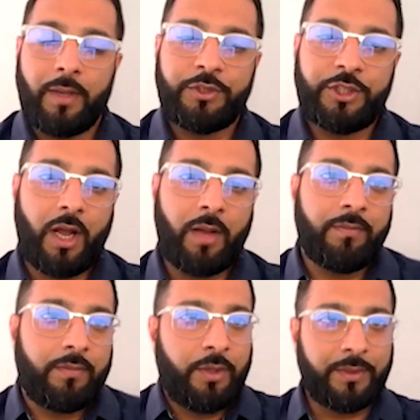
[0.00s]
my name's
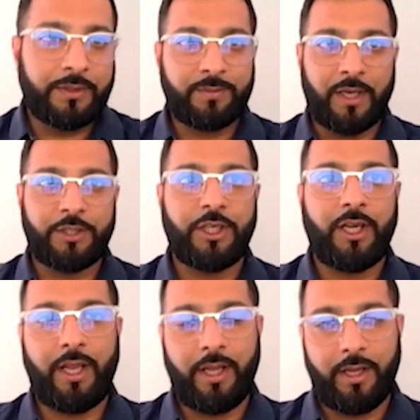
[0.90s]
Sham, new business manager
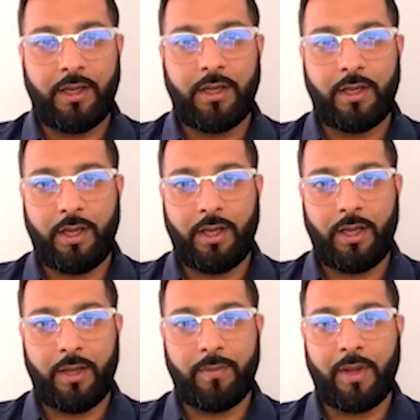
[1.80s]
here
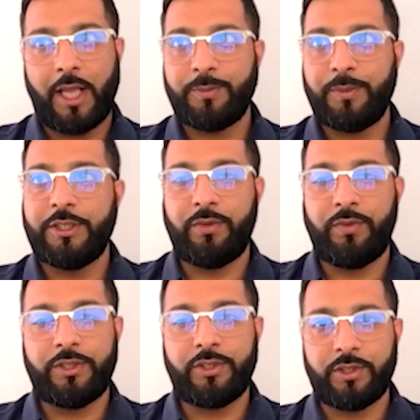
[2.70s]
at SPG
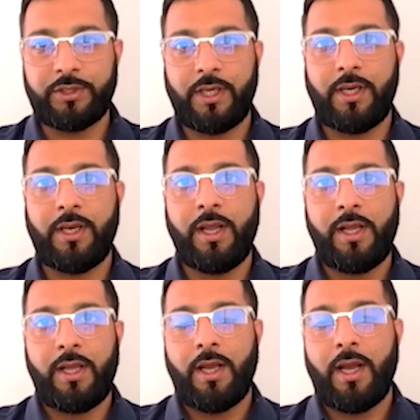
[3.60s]
Resourcing,
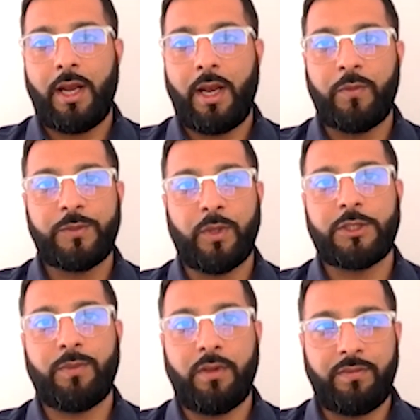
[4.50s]
and I'm
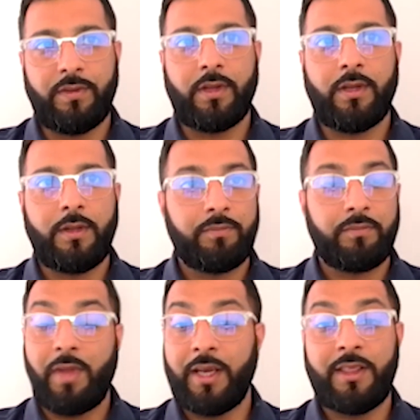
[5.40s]
responsible for
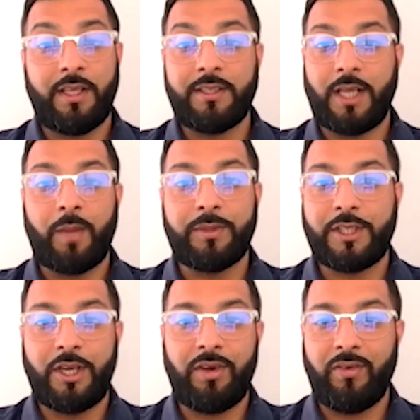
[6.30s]
anything
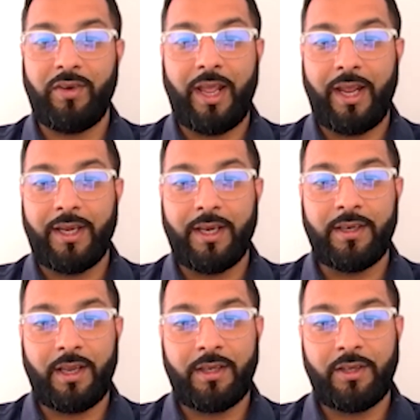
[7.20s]
cybersecurity related
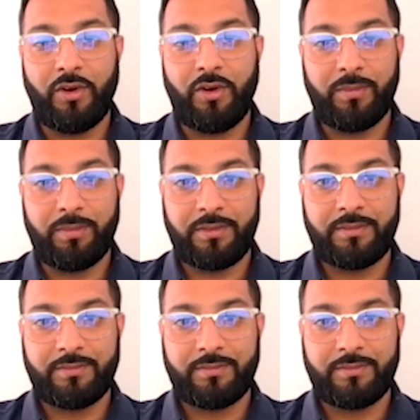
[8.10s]
in Europe.